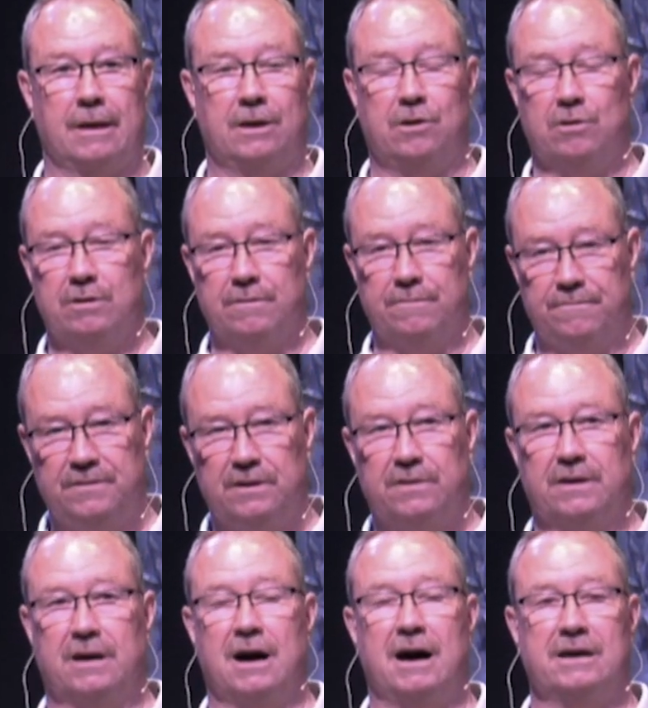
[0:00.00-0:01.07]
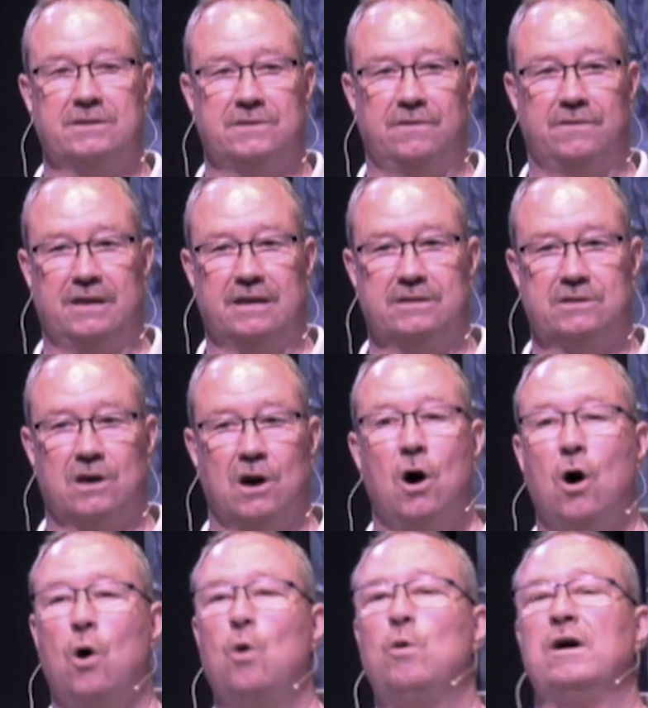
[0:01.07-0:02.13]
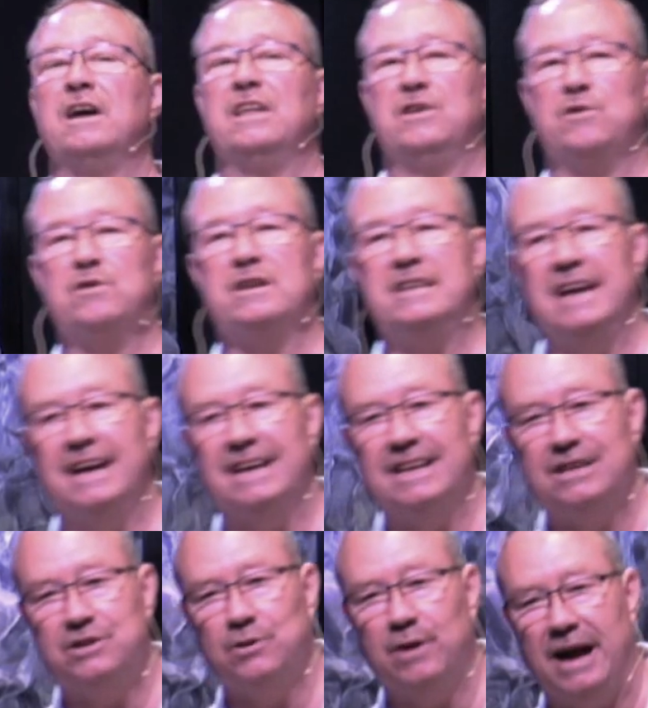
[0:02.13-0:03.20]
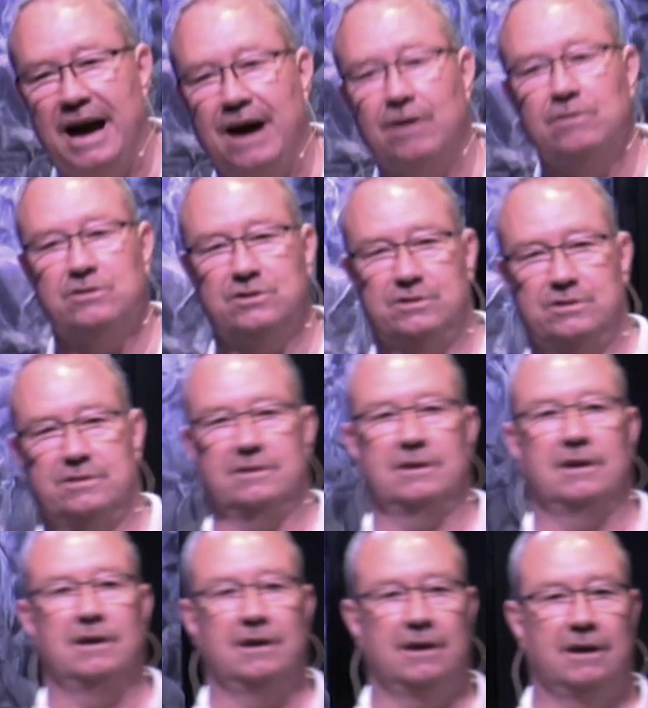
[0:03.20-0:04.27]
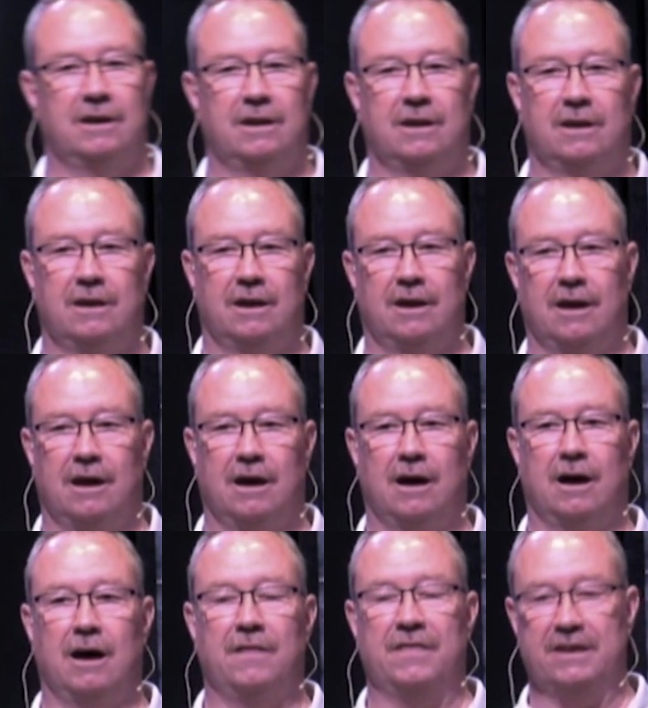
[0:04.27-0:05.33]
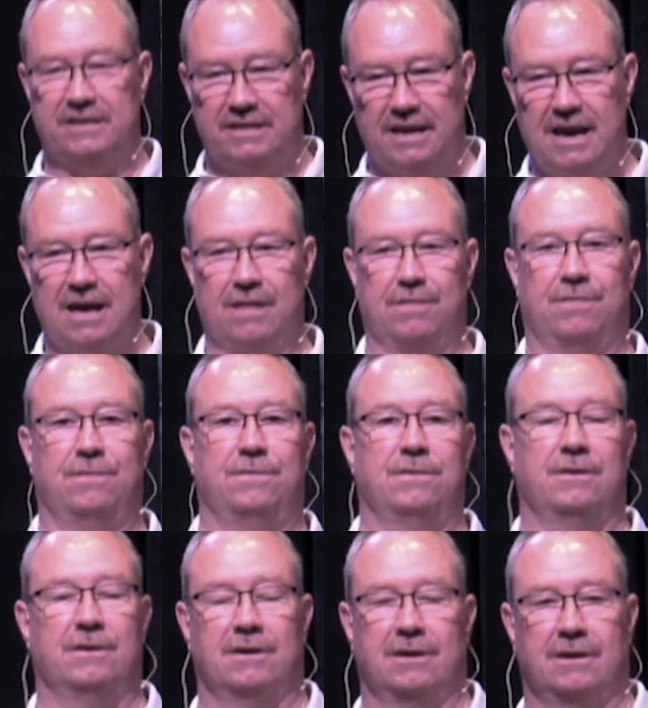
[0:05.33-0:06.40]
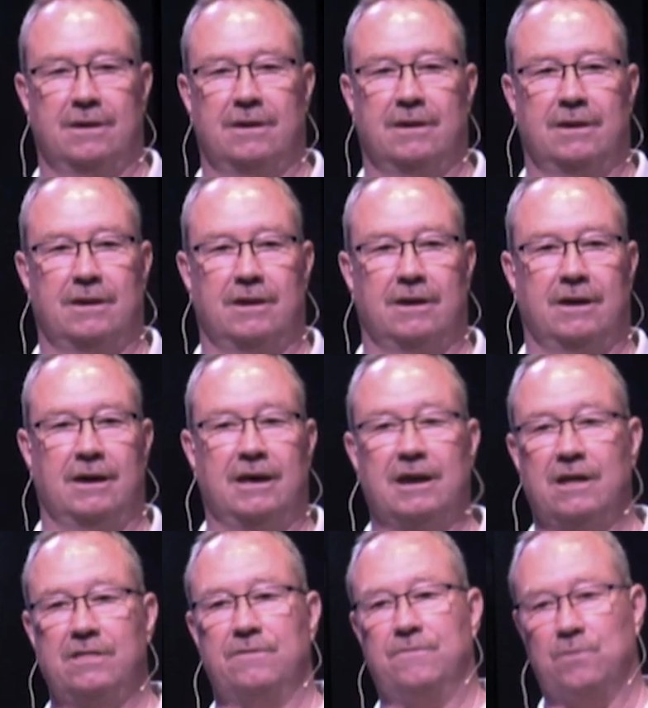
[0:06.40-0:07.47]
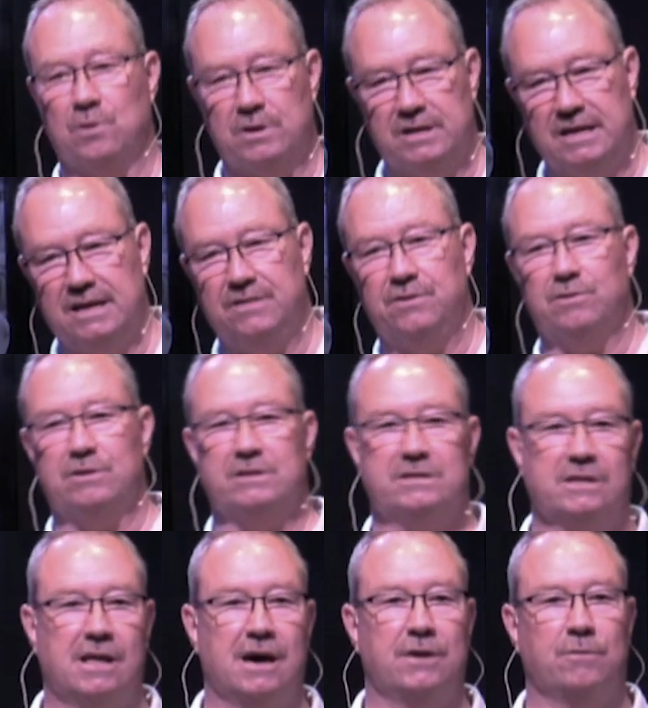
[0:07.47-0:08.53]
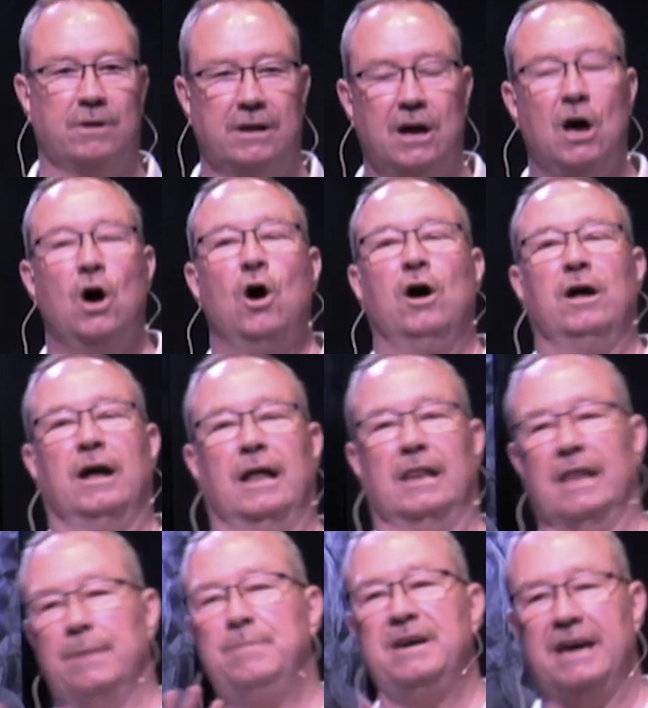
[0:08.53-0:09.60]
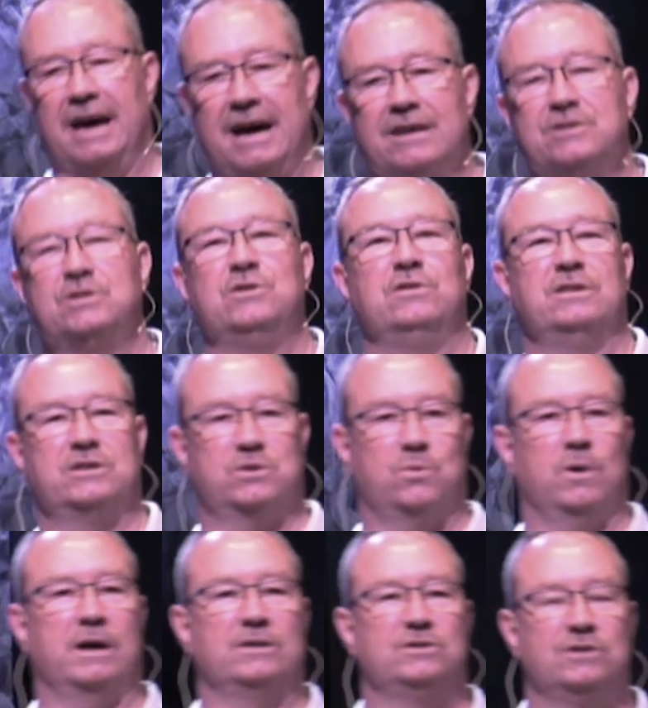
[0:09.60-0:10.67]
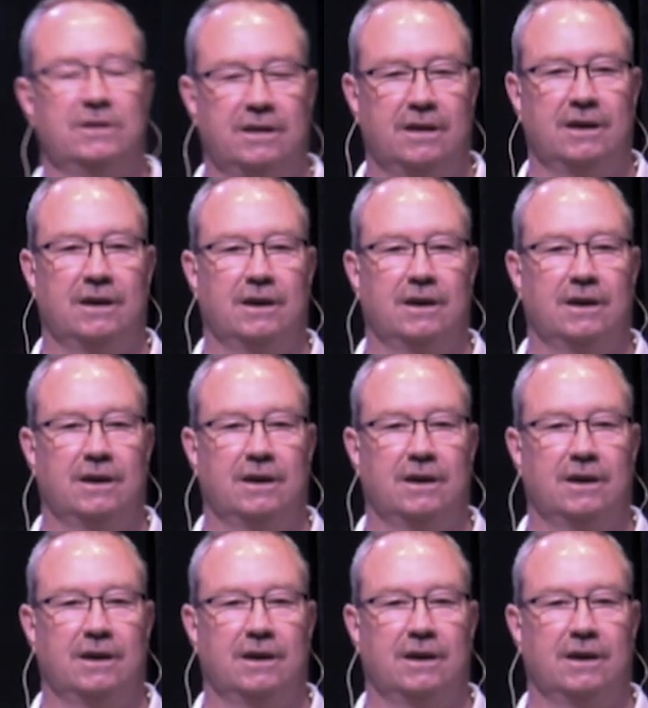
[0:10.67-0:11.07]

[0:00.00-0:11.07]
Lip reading: You're going to feel the cost of this. Oh, and you're going to take it into your house on the 10th. And on the 14th, you're going to slaughter it. Let me ask you this question.